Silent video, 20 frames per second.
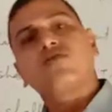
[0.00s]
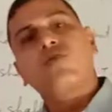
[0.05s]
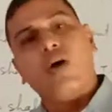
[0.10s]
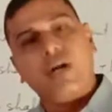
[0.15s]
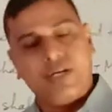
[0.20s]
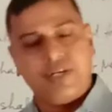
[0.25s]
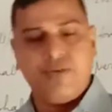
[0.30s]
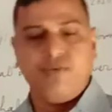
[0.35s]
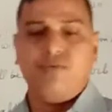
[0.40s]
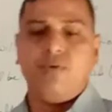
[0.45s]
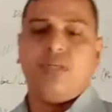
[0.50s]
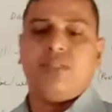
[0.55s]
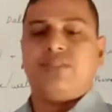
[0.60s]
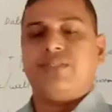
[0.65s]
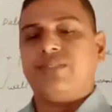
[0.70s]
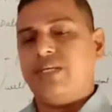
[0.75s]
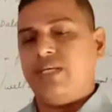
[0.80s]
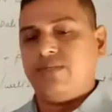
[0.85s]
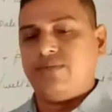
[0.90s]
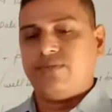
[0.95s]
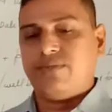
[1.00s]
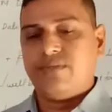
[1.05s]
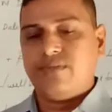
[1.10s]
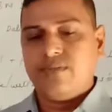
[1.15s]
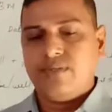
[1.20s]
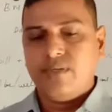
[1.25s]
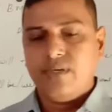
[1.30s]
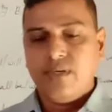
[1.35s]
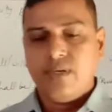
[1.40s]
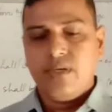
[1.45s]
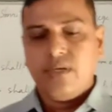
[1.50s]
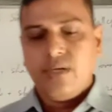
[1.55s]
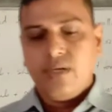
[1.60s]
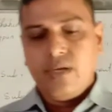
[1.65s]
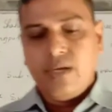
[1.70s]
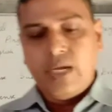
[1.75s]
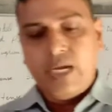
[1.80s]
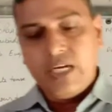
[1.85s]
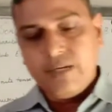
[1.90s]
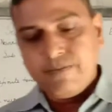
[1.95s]
continuous tense.
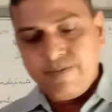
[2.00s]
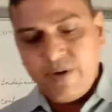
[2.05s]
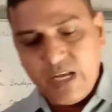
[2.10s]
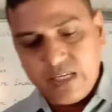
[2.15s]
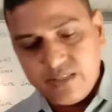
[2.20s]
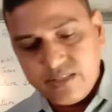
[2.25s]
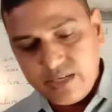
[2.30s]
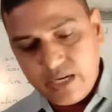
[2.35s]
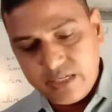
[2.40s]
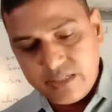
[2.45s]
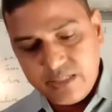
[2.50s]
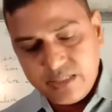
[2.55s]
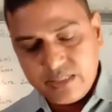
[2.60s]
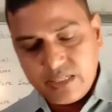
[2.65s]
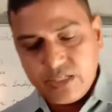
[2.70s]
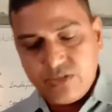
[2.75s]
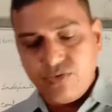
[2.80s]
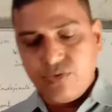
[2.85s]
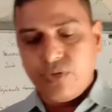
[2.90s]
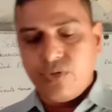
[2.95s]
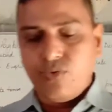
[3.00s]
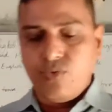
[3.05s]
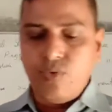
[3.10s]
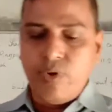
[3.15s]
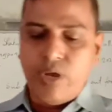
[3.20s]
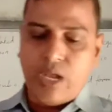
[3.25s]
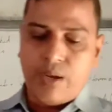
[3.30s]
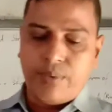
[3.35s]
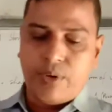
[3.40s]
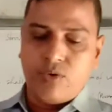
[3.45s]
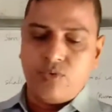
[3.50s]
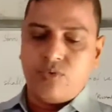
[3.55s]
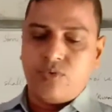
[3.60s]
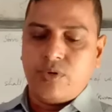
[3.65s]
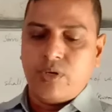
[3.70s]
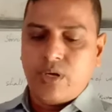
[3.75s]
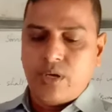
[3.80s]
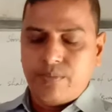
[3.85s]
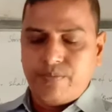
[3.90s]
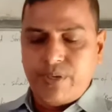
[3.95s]
At first, I discussed with you
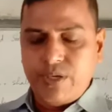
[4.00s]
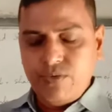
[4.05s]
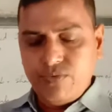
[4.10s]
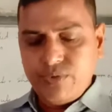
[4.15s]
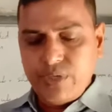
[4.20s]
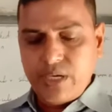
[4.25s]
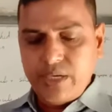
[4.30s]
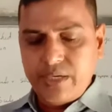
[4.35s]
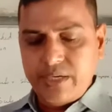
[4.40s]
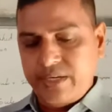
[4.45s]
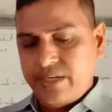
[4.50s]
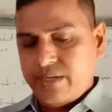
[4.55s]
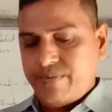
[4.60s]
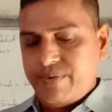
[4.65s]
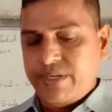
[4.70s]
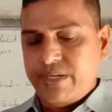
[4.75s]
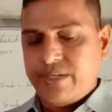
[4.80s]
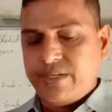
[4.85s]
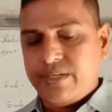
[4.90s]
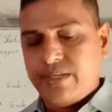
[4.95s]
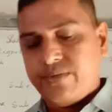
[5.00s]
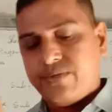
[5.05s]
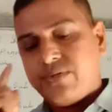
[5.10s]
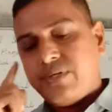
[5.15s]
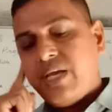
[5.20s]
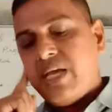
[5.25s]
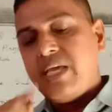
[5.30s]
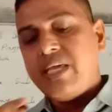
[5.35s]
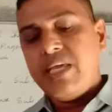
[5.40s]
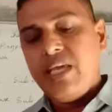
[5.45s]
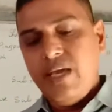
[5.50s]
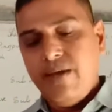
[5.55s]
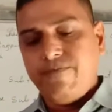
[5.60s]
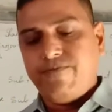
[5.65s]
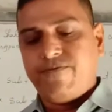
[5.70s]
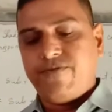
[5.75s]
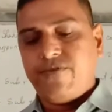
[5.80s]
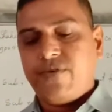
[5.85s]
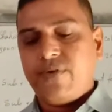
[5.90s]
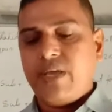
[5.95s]
about future indefinite tense.
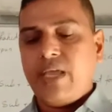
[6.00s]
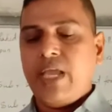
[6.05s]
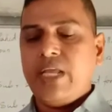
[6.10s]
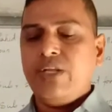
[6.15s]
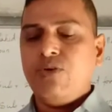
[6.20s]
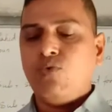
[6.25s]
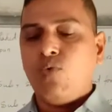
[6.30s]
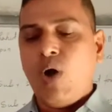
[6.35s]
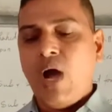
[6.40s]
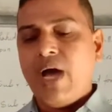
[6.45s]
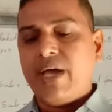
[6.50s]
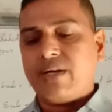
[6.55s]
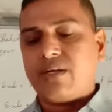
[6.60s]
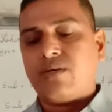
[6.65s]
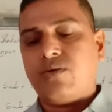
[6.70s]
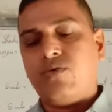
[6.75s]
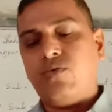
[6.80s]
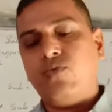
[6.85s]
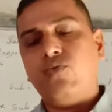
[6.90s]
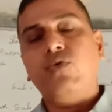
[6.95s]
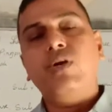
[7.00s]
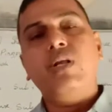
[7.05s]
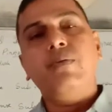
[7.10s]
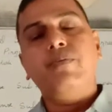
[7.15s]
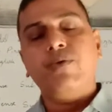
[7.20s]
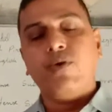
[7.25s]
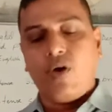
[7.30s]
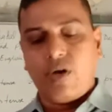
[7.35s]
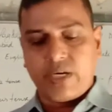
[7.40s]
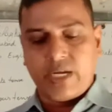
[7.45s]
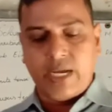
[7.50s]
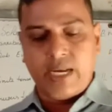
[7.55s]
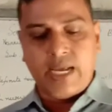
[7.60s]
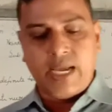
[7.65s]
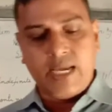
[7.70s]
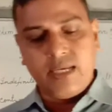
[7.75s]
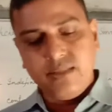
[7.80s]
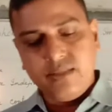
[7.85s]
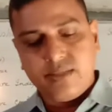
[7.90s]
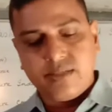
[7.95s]
If any work will be
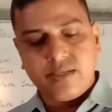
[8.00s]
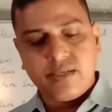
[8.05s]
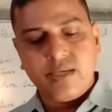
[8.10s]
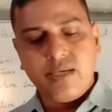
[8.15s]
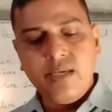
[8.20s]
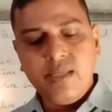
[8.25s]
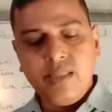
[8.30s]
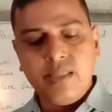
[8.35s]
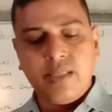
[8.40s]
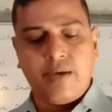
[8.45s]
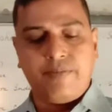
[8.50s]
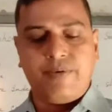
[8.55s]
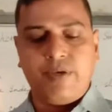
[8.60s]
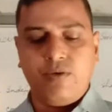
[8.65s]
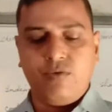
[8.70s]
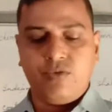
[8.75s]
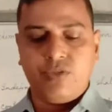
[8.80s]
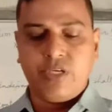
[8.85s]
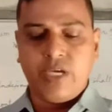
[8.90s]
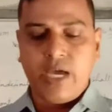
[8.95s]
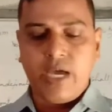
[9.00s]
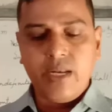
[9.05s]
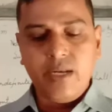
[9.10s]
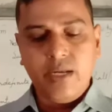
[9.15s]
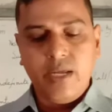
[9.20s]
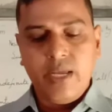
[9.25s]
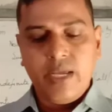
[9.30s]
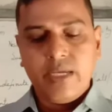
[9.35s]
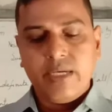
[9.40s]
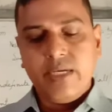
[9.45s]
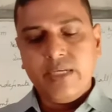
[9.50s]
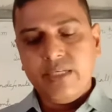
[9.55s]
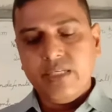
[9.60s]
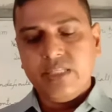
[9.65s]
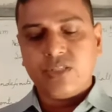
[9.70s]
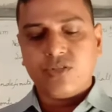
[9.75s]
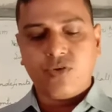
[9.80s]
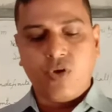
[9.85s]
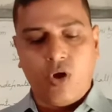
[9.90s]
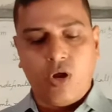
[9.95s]
organized in the future, it
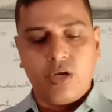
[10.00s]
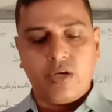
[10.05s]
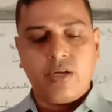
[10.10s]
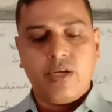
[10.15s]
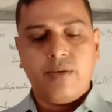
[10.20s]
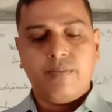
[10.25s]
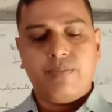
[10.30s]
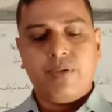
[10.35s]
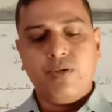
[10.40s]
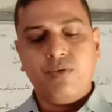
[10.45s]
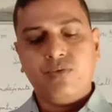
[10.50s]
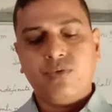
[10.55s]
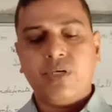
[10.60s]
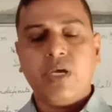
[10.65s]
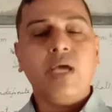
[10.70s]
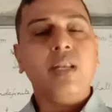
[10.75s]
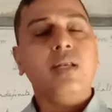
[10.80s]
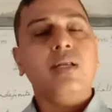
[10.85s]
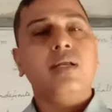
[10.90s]
is called future